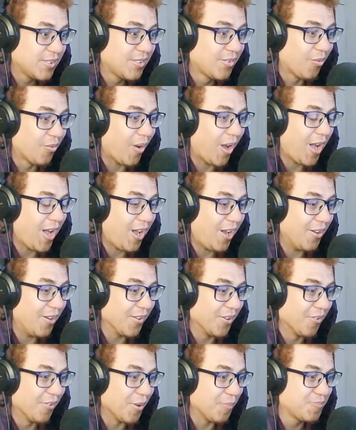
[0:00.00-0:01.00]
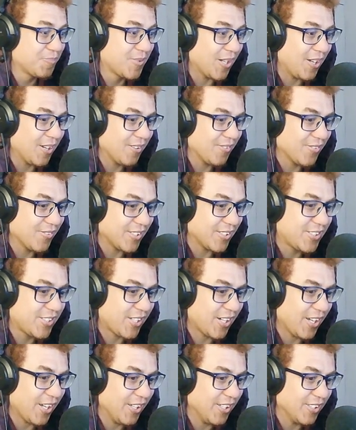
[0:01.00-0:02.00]
Wow, he ripped out of the
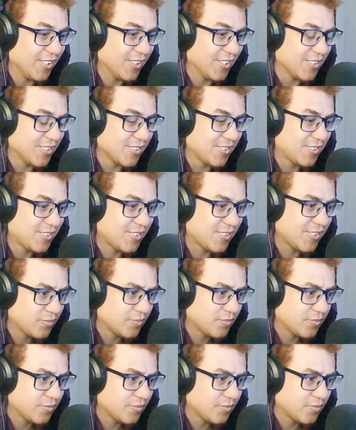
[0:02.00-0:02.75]
chains.